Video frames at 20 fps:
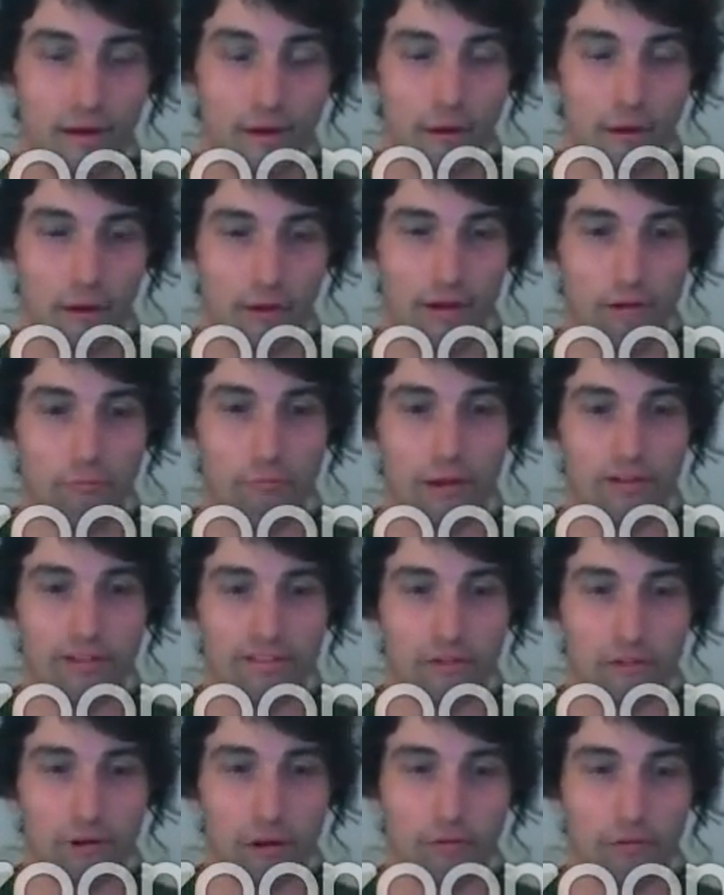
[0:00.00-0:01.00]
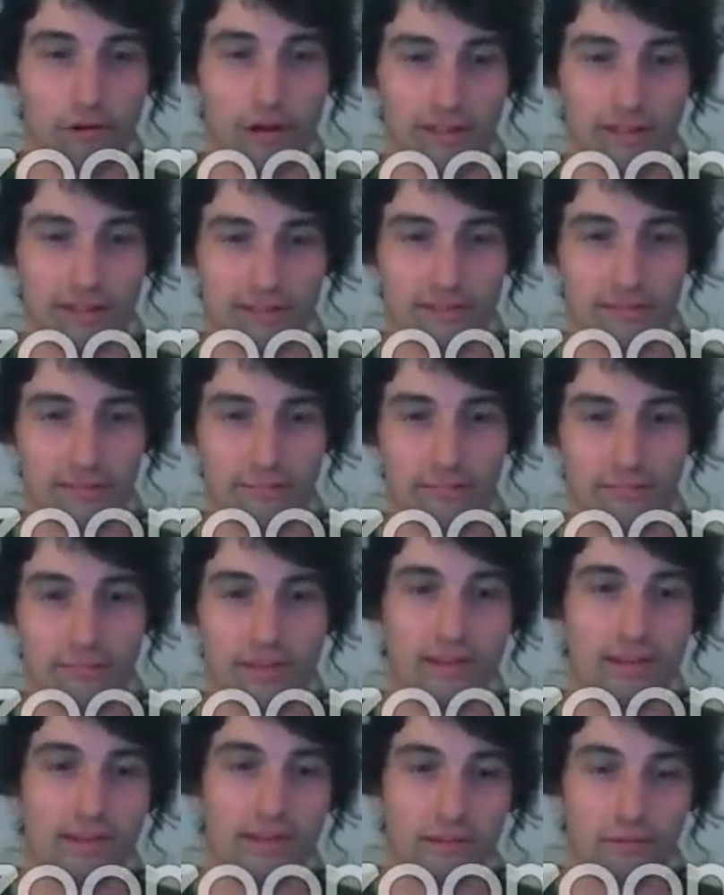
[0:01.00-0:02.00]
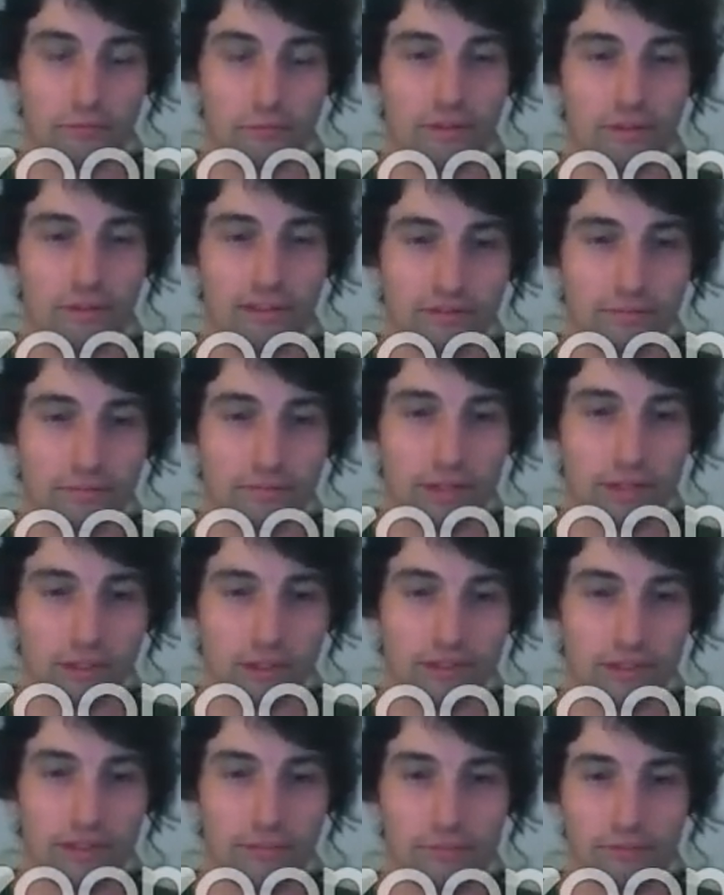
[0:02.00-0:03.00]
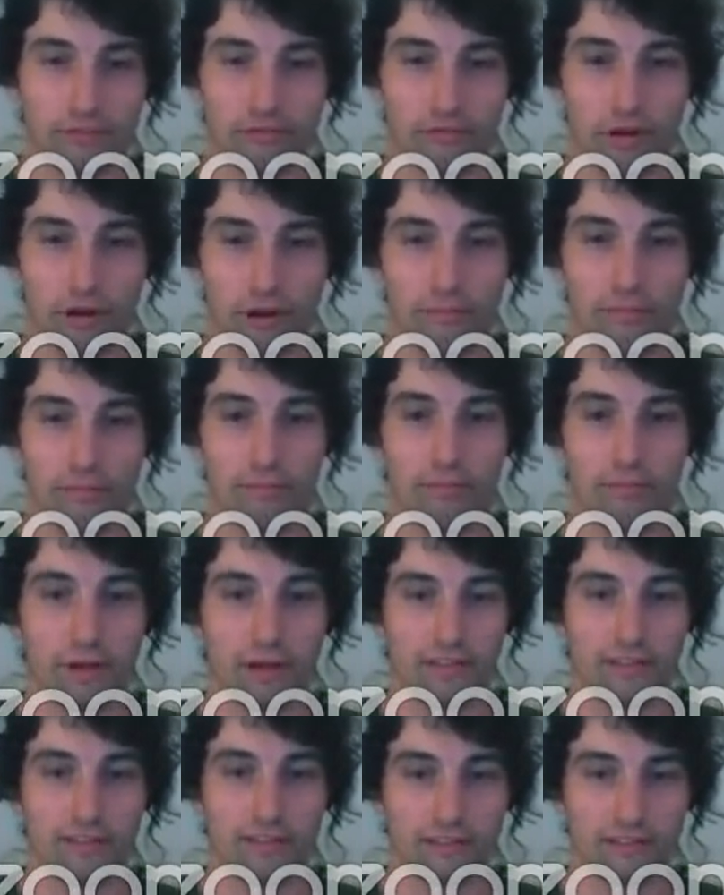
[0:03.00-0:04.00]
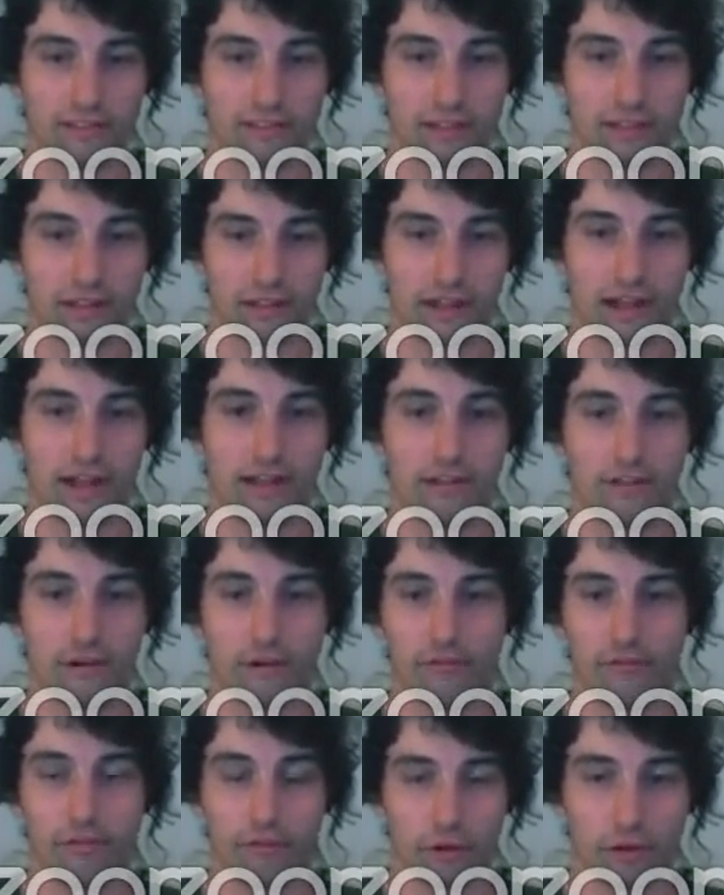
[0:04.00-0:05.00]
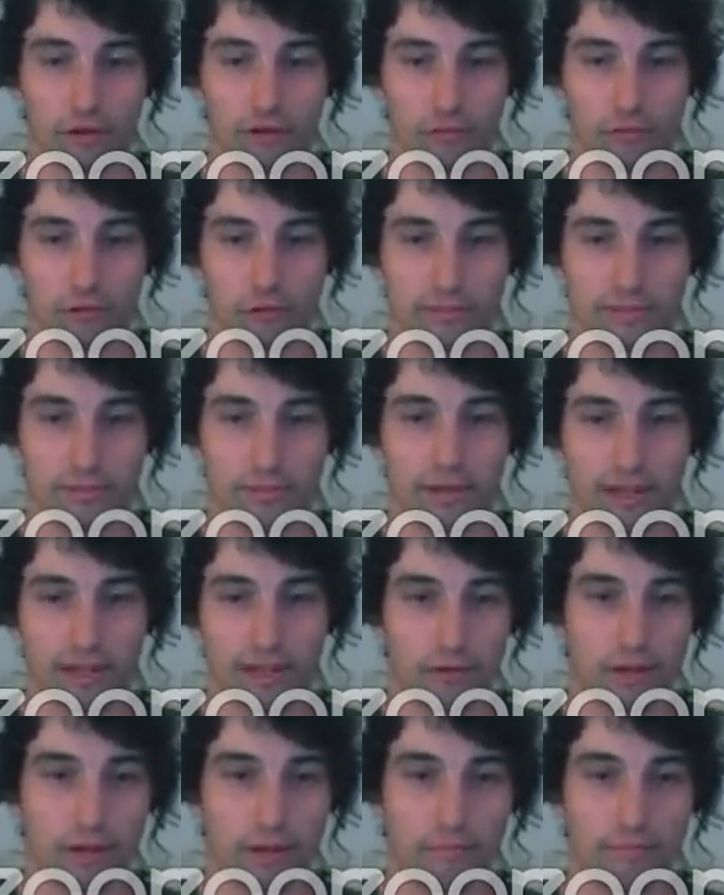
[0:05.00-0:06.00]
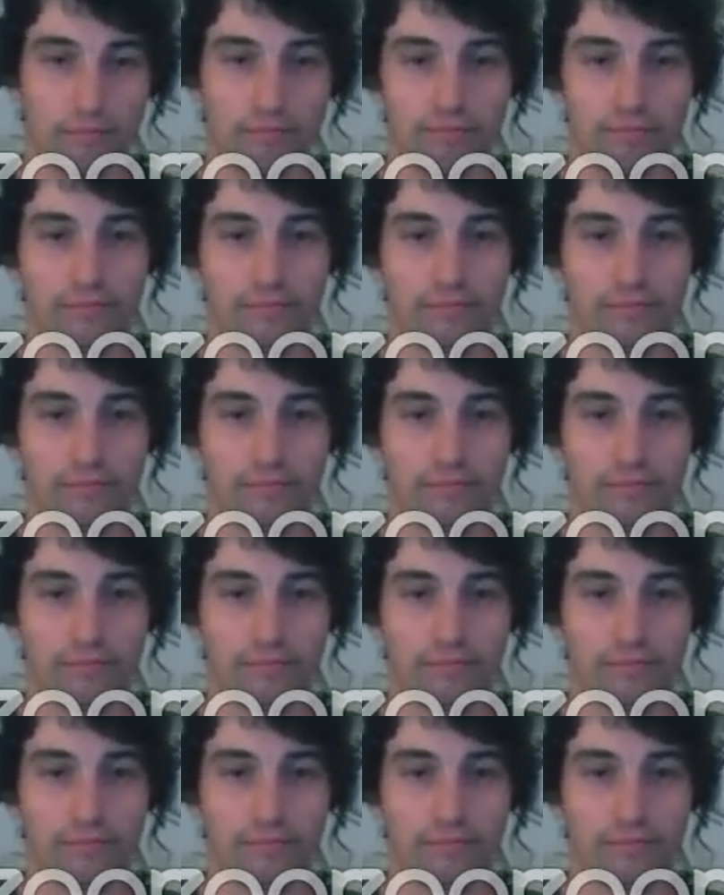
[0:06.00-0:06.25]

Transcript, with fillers: Okay, what's a congruence? So we didn't mention it before, but it is a kind of important concept anyway.